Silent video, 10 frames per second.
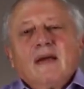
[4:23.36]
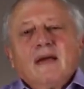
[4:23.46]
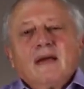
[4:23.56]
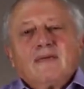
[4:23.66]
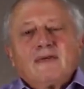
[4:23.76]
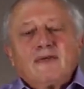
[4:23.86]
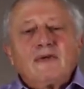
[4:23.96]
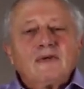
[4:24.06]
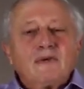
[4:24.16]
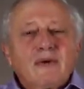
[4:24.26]
The
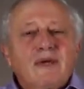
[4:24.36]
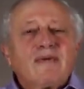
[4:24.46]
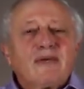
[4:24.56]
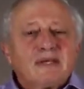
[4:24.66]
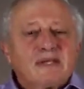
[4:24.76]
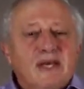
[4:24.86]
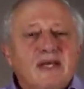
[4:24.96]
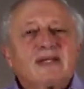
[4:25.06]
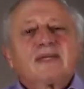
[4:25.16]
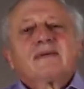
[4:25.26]
Jews were given a
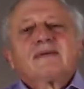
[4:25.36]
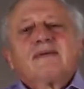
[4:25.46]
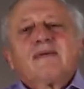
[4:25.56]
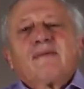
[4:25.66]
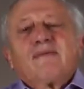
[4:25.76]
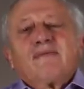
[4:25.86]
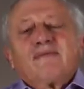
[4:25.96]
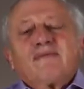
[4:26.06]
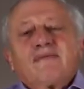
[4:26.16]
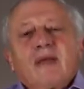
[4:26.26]
state
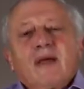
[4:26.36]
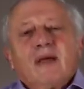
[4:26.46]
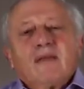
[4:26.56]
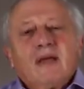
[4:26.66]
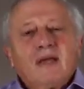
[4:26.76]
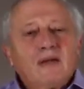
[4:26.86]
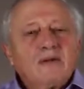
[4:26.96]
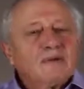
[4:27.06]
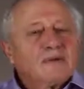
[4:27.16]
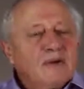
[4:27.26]
that
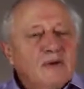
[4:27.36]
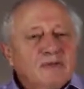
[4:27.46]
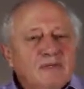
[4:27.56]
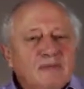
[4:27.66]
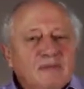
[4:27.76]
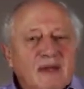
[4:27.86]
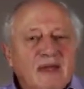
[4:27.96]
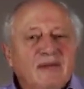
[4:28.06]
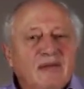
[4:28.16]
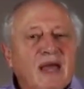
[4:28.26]
included the coastal
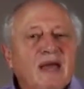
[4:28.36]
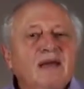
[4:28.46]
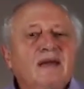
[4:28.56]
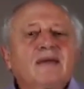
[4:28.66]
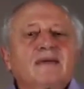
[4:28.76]
plain and the Galilee,